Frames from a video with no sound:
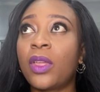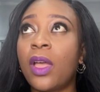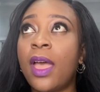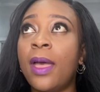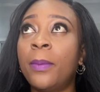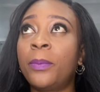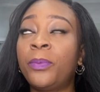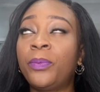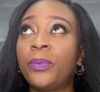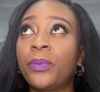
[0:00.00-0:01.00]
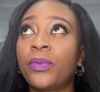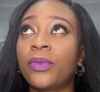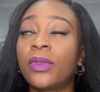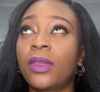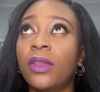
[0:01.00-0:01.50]

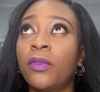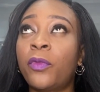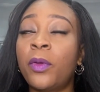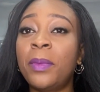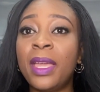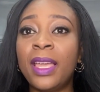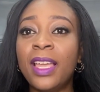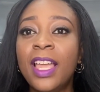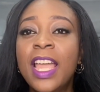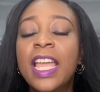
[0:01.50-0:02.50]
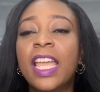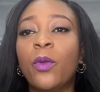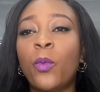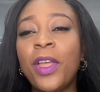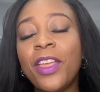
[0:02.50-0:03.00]
um, for me,
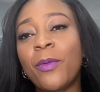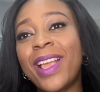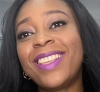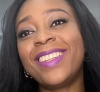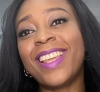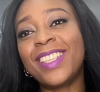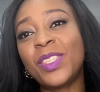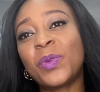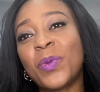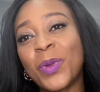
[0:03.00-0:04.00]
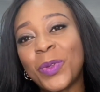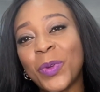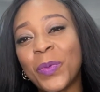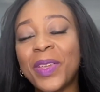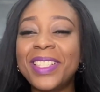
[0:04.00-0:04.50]
when you're writing Daisy's
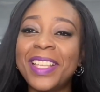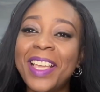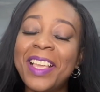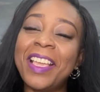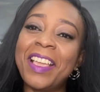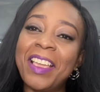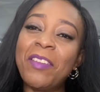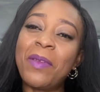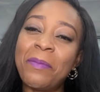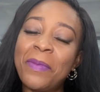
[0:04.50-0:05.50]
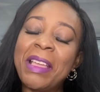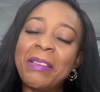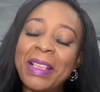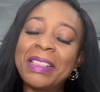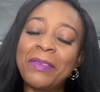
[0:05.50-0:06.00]
Wardrobe, it, it, it, it may be
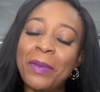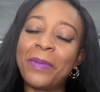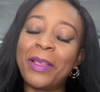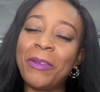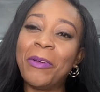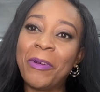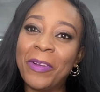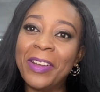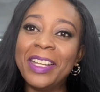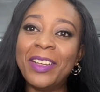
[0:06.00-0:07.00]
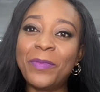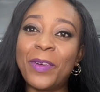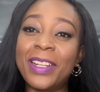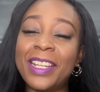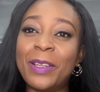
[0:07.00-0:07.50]
it's a bit long,
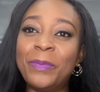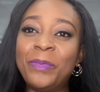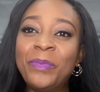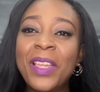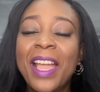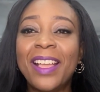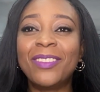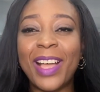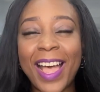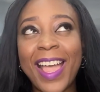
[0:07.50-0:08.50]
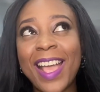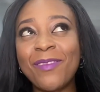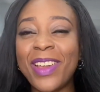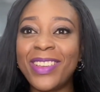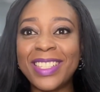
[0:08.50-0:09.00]
but um, I
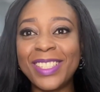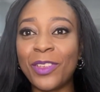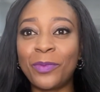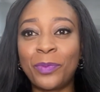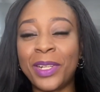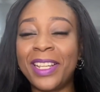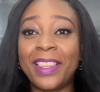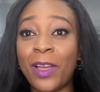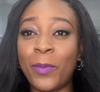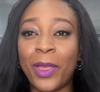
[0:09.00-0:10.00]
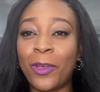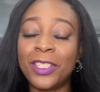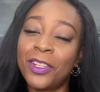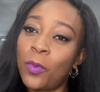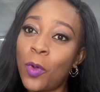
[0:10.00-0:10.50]
had my reasons of putting it that way
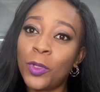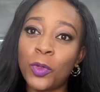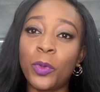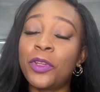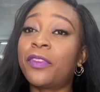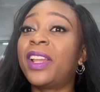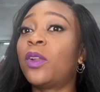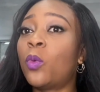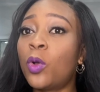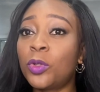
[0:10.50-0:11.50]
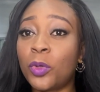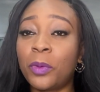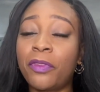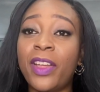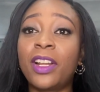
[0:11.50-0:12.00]
because in a wardrobe, what do you find in a wardrobe?
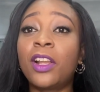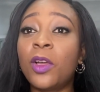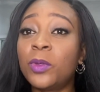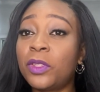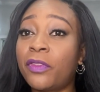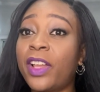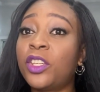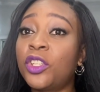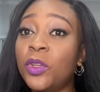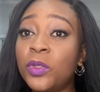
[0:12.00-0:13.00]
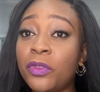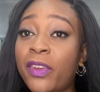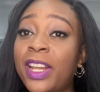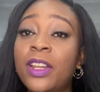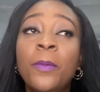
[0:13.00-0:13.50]
You find clothes, you find shoes, you find